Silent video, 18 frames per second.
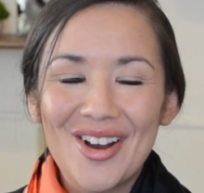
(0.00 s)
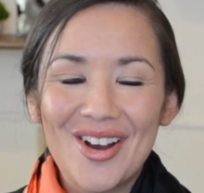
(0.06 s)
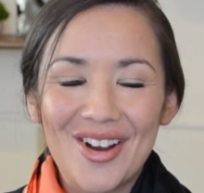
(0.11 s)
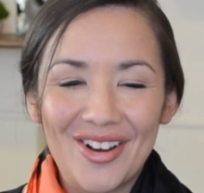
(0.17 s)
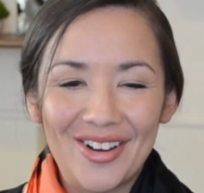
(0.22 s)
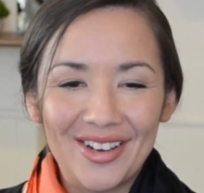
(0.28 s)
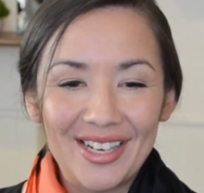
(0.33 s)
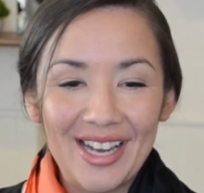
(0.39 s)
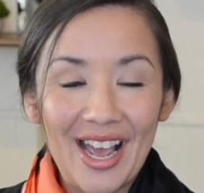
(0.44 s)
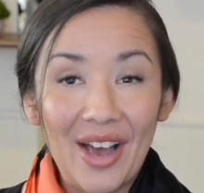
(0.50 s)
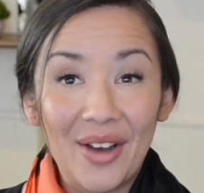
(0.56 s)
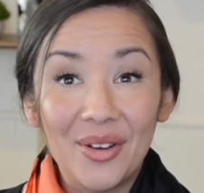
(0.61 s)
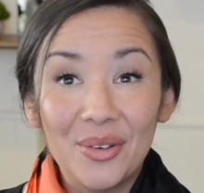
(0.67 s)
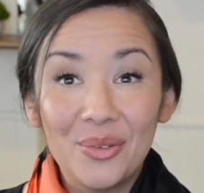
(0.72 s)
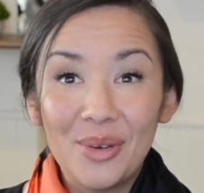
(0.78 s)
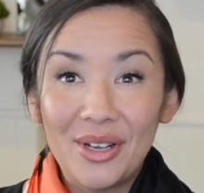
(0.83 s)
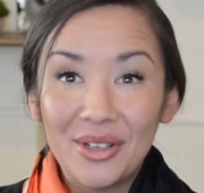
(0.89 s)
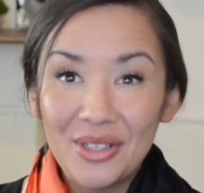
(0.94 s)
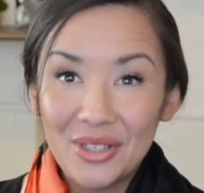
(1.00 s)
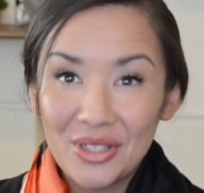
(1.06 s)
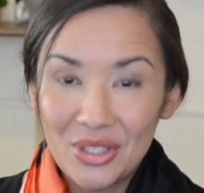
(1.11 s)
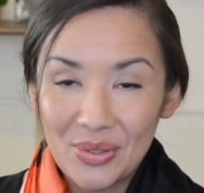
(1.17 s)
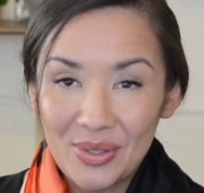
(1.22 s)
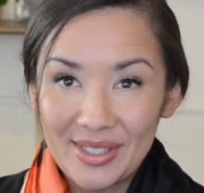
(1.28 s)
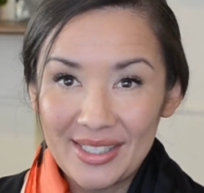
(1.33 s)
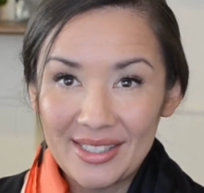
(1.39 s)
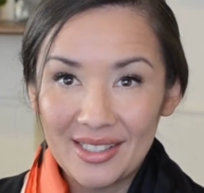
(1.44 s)
on how well you're
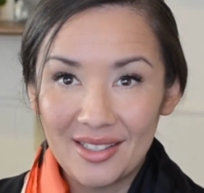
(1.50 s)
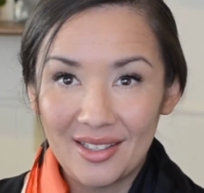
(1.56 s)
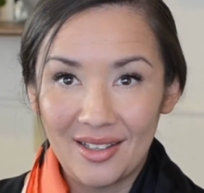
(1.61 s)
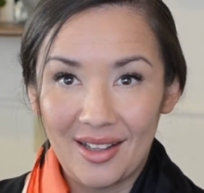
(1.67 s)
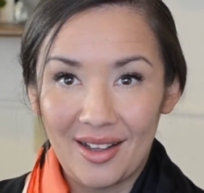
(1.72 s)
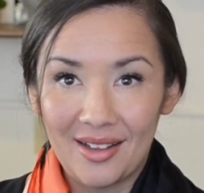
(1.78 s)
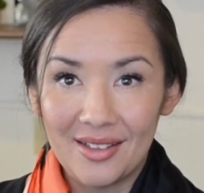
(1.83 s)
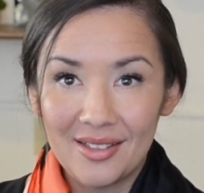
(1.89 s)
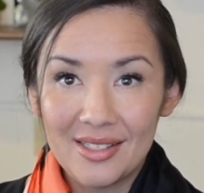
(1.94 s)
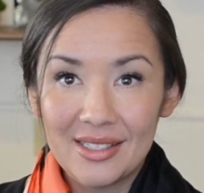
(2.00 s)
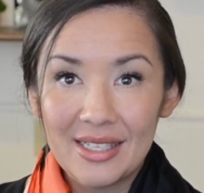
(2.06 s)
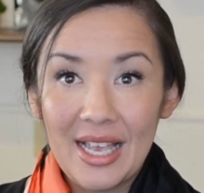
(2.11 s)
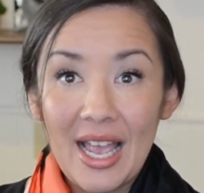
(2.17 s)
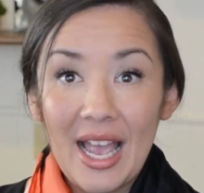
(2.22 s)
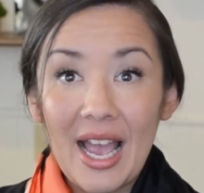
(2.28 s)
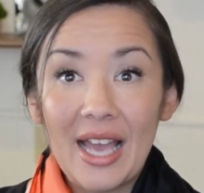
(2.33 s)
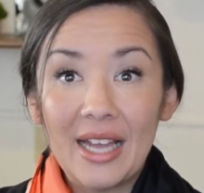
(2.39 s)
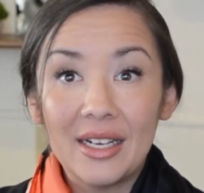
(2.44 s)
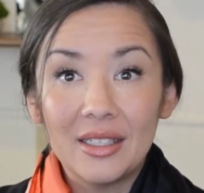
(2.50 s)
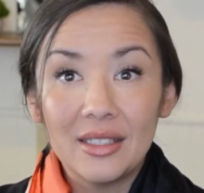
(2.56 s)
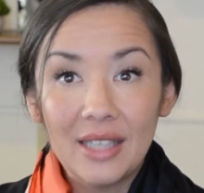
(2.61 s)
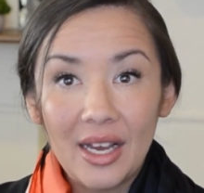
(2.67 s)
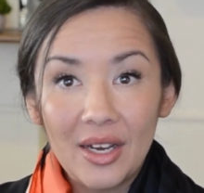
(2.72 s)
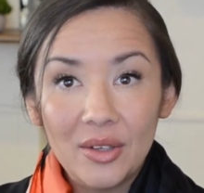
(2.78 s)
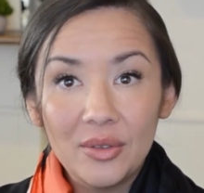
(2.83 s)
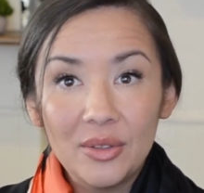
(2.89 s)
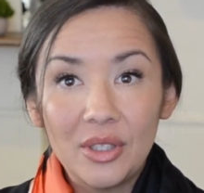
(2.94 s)
doing in the class and
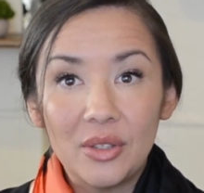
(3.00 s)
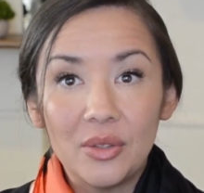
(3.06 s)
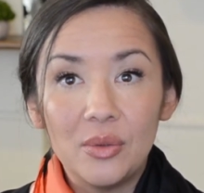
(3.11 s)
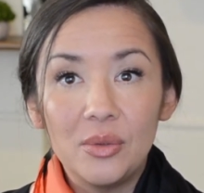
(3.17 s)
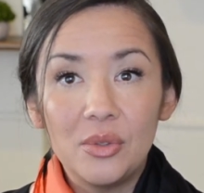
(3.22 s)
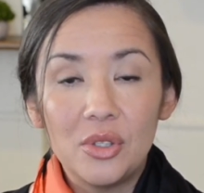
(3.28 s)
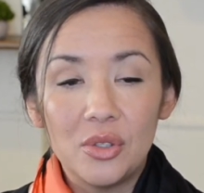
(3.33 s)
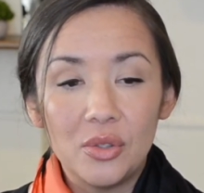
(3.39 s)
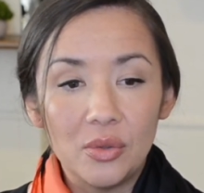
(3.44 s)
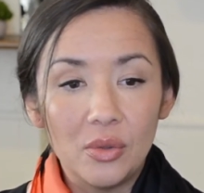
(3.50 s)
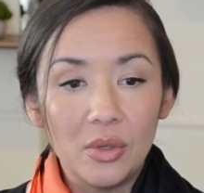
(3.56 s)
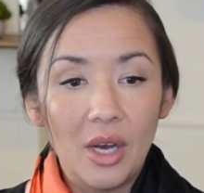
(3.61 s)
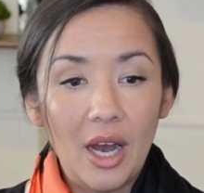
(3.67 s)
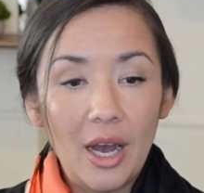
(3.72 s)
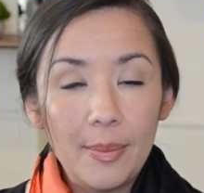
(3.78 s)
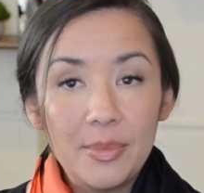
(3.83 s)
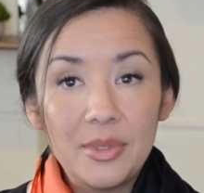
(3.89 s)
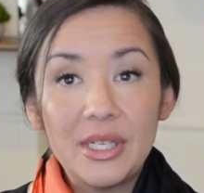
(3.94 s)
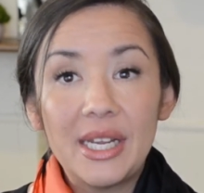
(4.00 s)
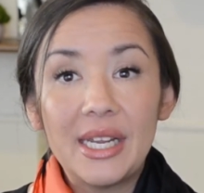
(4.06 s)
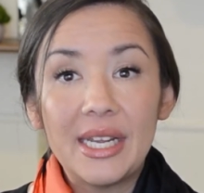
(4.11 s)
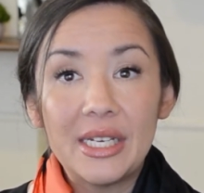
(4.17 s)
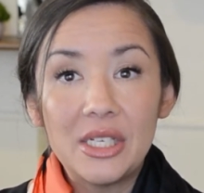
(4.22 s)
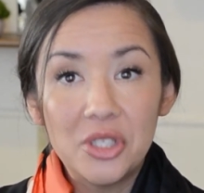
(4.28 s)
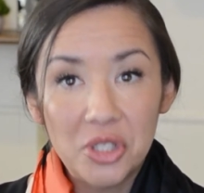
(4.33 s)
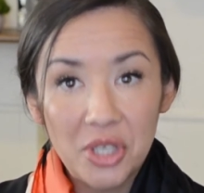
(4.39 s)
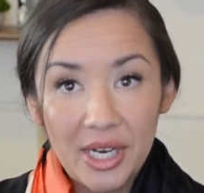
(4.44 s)
allow you to update
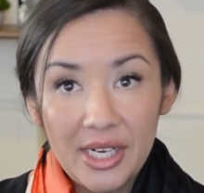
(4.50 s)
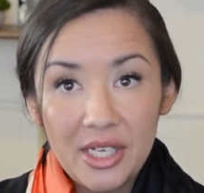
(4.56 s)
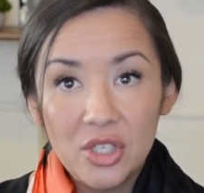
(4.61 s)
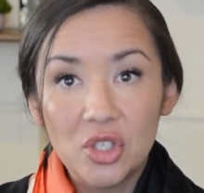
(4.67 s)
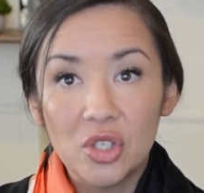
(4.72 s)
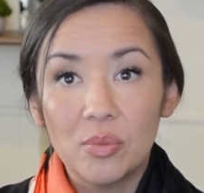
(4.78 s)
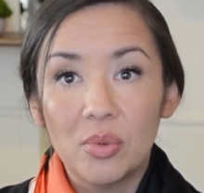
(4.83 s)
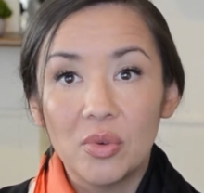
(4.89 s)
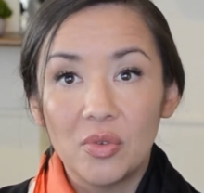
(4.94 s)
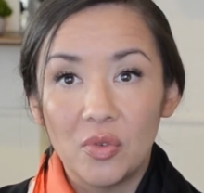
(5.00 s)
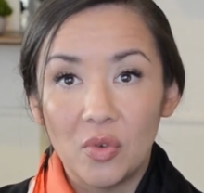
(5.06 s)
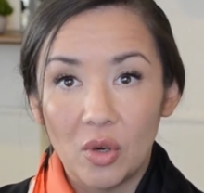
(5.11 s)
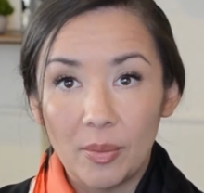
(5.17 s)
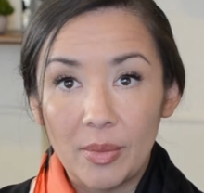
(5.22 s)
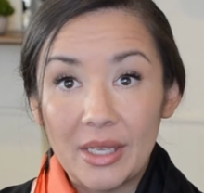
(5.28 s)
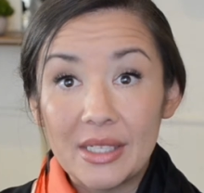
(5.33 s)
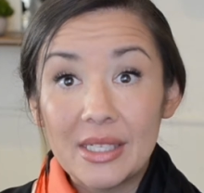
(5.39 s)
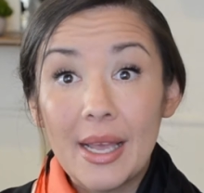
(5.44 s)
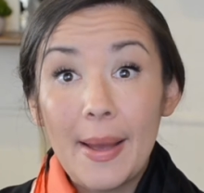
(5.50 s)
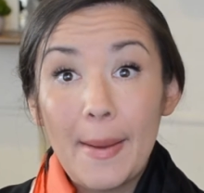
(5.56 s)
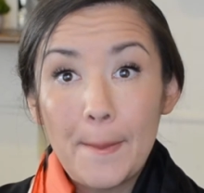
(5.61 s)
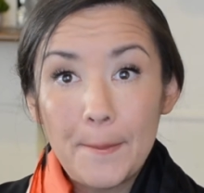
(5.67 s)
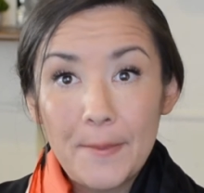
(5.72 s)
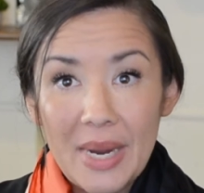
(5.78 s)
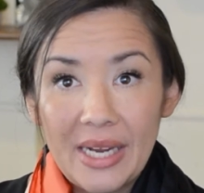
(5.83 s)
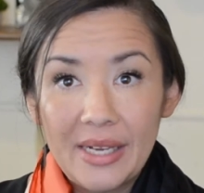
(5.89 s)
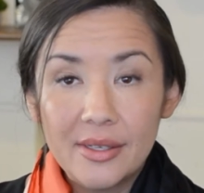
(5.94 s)
and change your performance
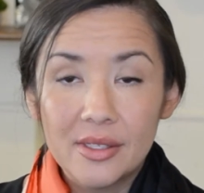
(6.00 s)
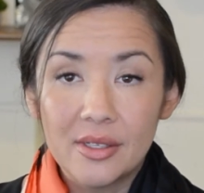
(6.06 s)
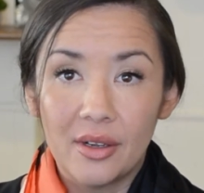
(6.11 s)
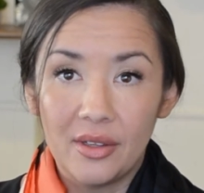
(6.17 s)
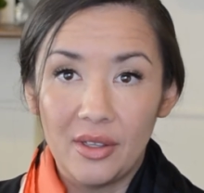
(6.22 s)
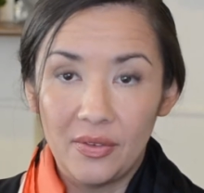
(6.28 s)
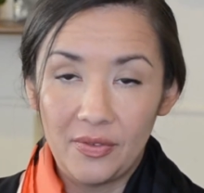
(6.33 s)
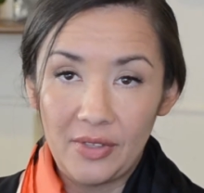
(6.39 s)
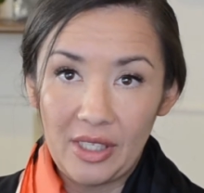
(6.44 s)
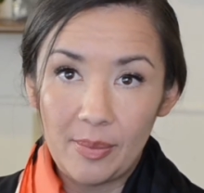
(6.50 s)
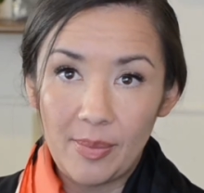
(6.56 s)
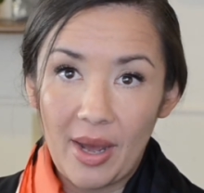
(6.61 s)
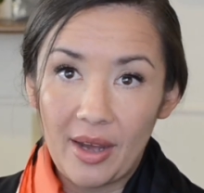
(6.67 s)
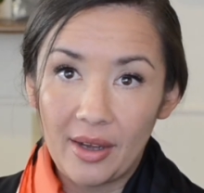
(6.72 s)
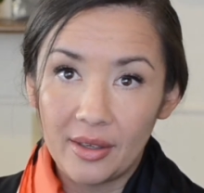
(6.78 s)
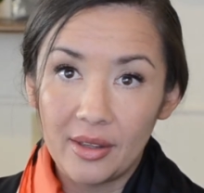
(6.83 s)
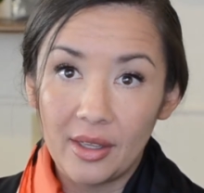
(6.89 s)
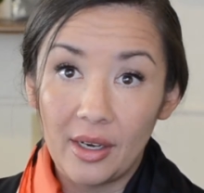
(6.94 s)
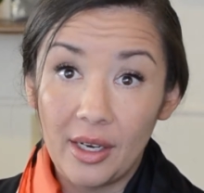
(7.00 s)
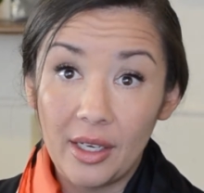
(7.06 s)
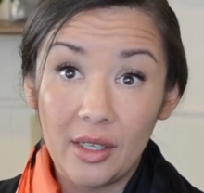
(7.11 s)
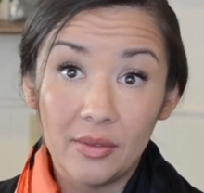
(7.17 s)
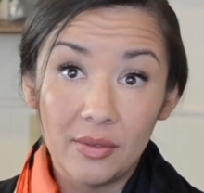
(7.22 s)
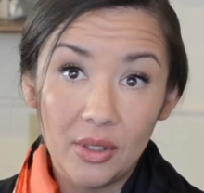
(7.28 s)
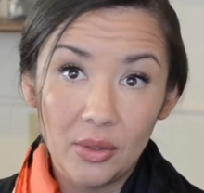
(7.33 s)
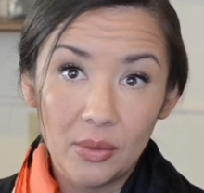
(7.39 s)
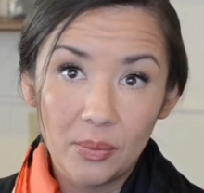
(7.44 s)
based on the feedback that I
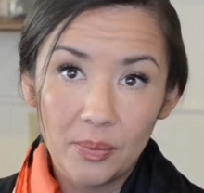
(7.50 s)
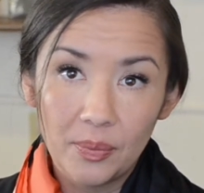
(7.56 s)
give you.